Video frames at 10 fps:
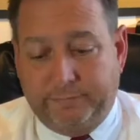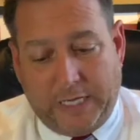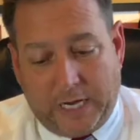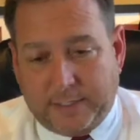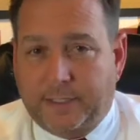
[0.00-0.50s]

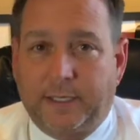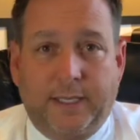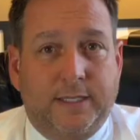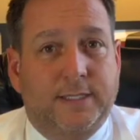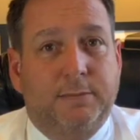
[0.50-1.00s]
doc's going to
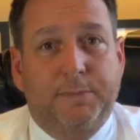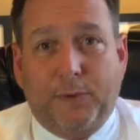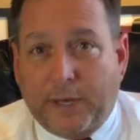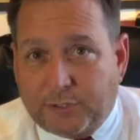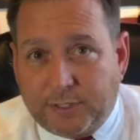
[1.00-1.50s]
get some
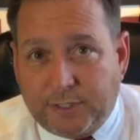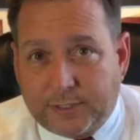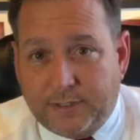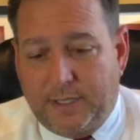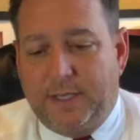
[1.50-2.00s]
impressions.